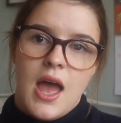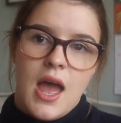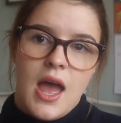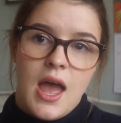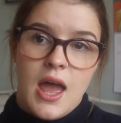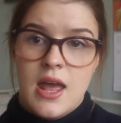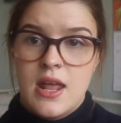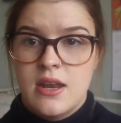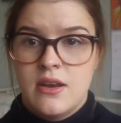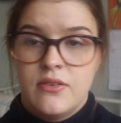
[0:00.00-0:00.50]

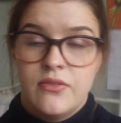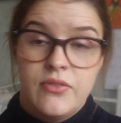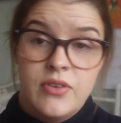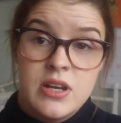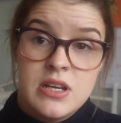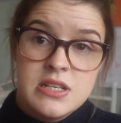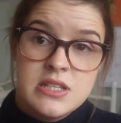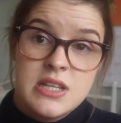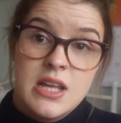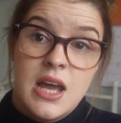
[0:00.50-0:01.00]
And
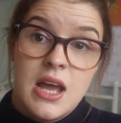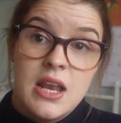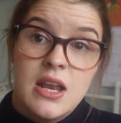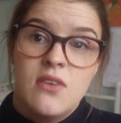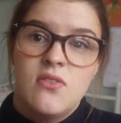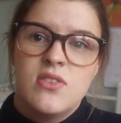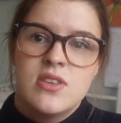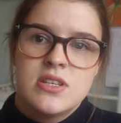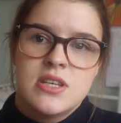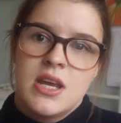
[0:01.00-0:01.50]
firstly, I
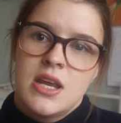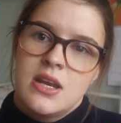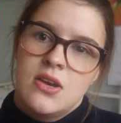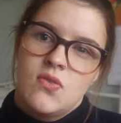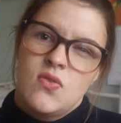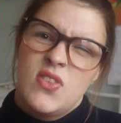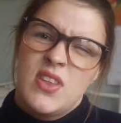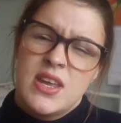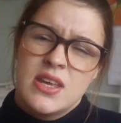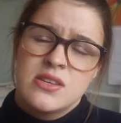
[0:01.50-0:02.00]
love the shade of
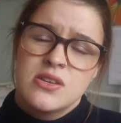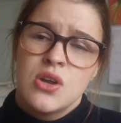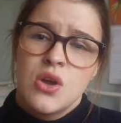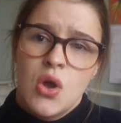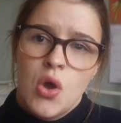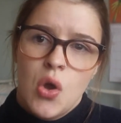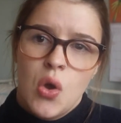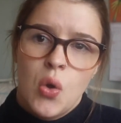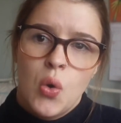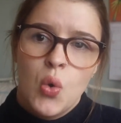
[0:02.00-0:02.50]
this.
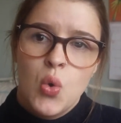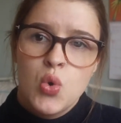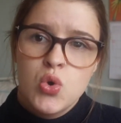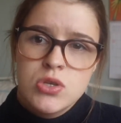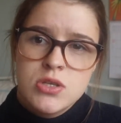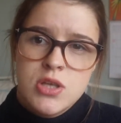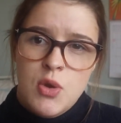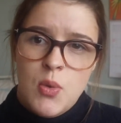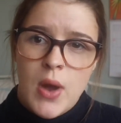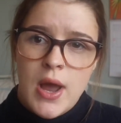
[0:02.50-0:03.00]

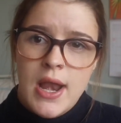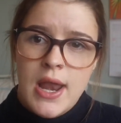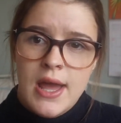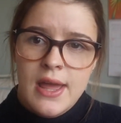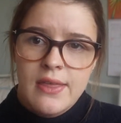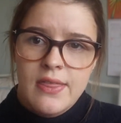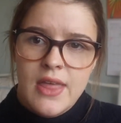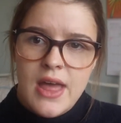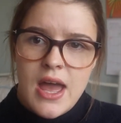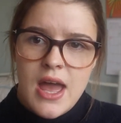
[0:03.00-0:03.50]
Also, I
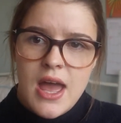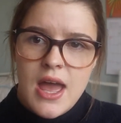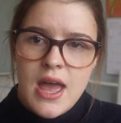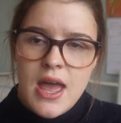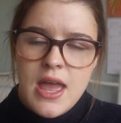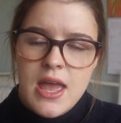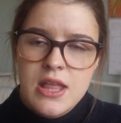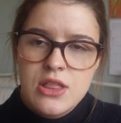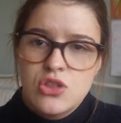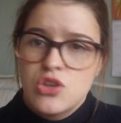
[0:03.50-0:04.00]
like that
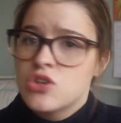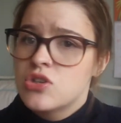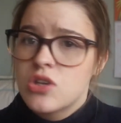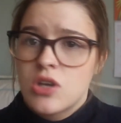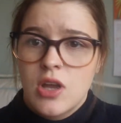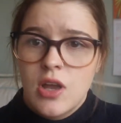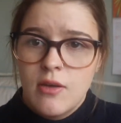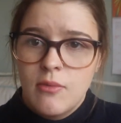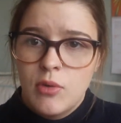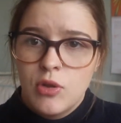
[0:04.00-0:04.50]
it doesn't
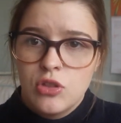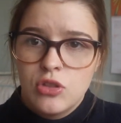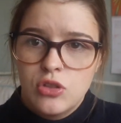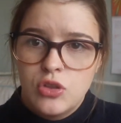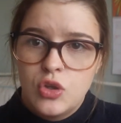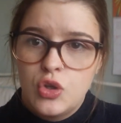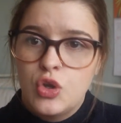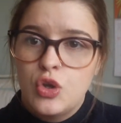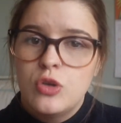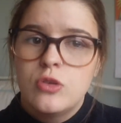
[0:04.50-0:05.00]
come on
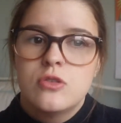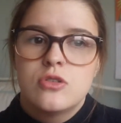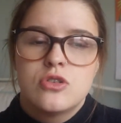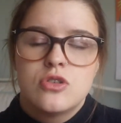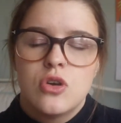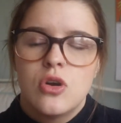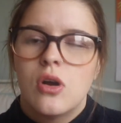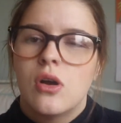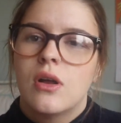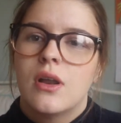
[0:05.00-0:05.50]
too
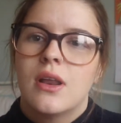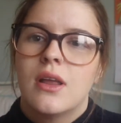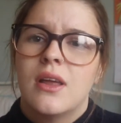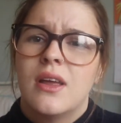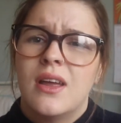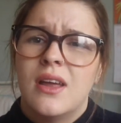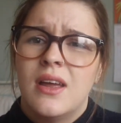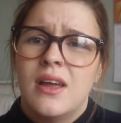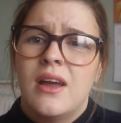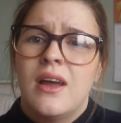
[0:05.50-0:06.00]
strong.
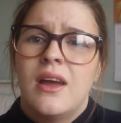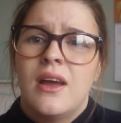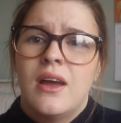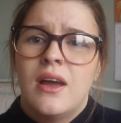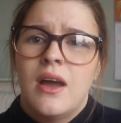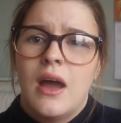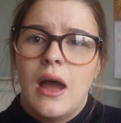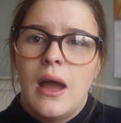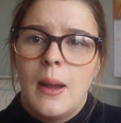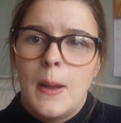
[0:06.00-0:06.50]

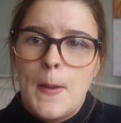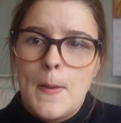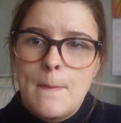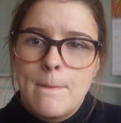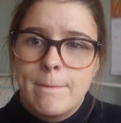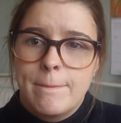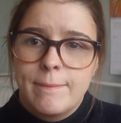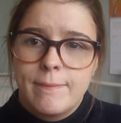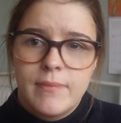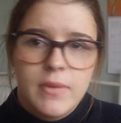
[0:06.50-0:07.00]

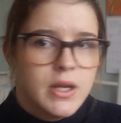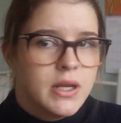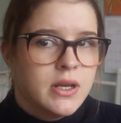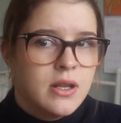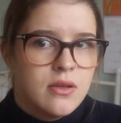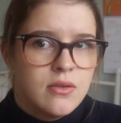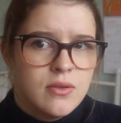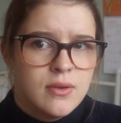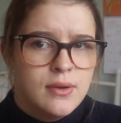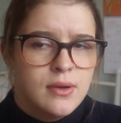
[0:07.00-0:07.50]
I
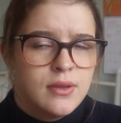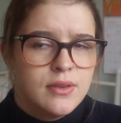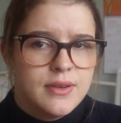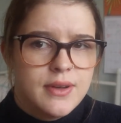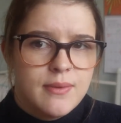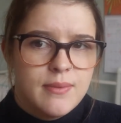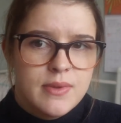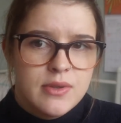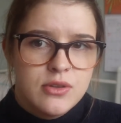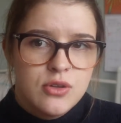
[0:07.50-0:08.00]
know a lot of the
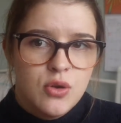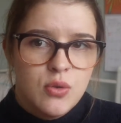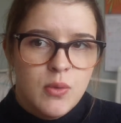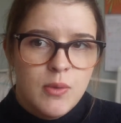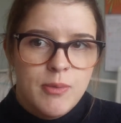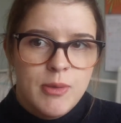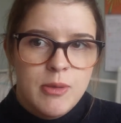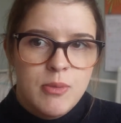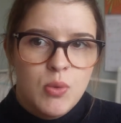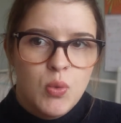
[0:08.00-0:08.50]
time that's not what
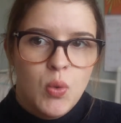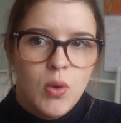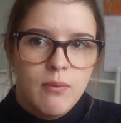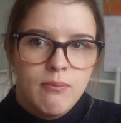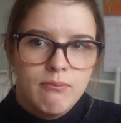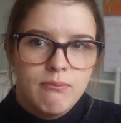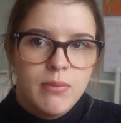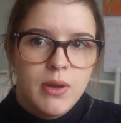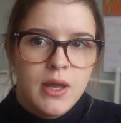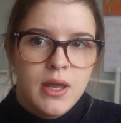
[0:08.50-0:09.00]
people
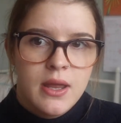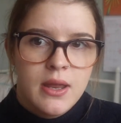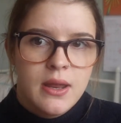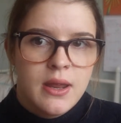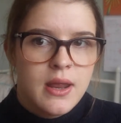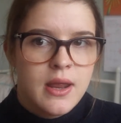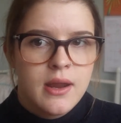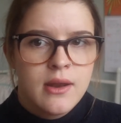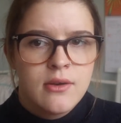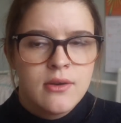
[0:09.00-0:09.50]
want, but
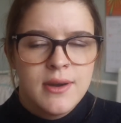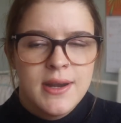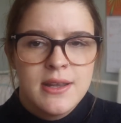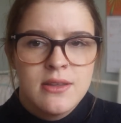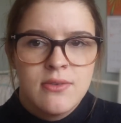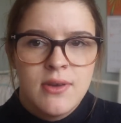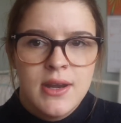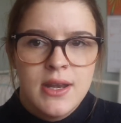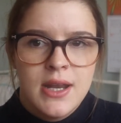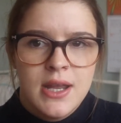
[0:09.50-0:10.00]
it creates
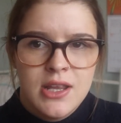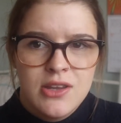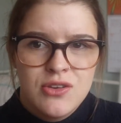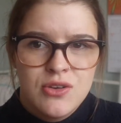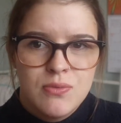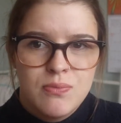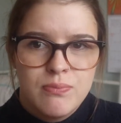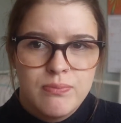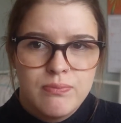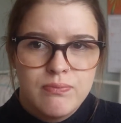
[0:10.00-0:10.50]
very
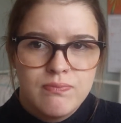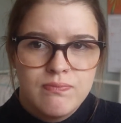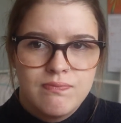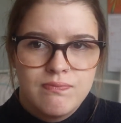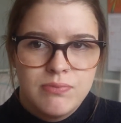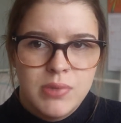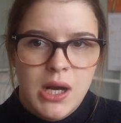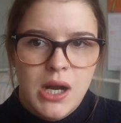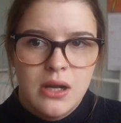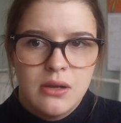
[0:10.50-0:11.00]
natural
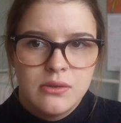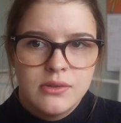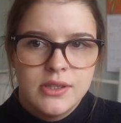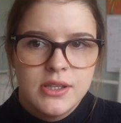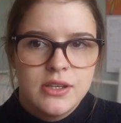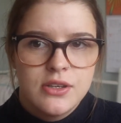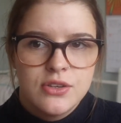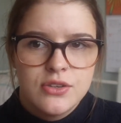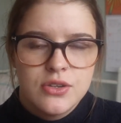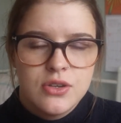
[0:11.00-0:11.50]
brows.
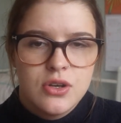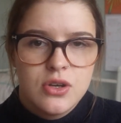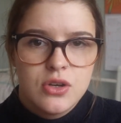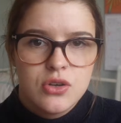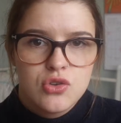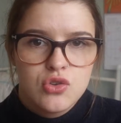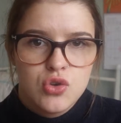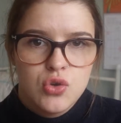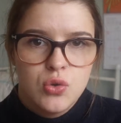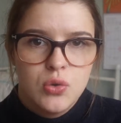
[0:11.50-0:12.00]
It doesn't
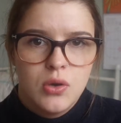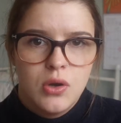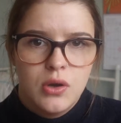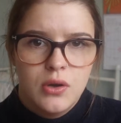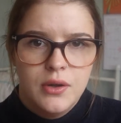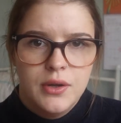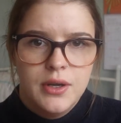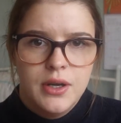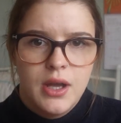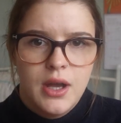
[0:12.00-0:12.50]
look drawn
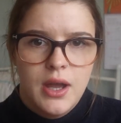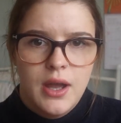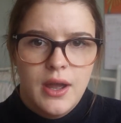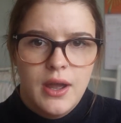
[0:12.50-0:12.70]
on.